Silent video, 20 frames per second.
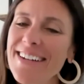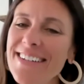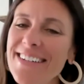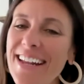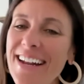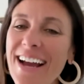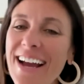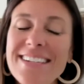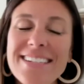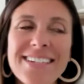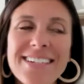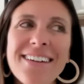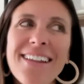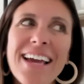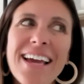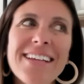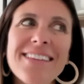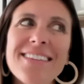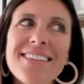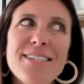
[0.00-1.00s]
And I didn't
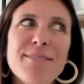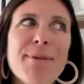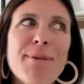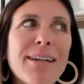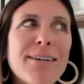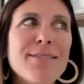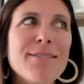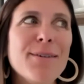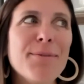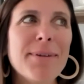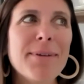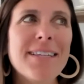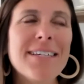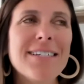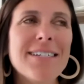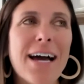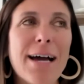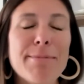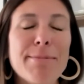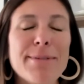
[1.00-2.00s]
like the tomato soup at the
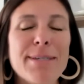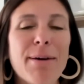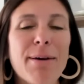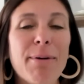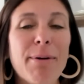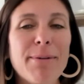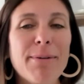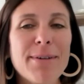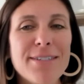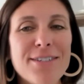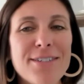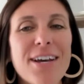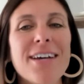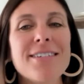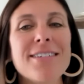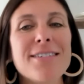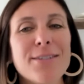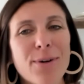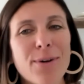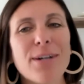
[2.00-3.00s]
time, so it was
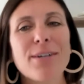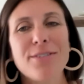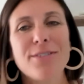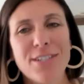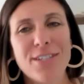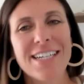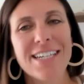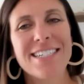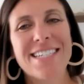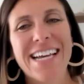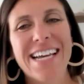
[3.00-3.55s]
just grilled cheese.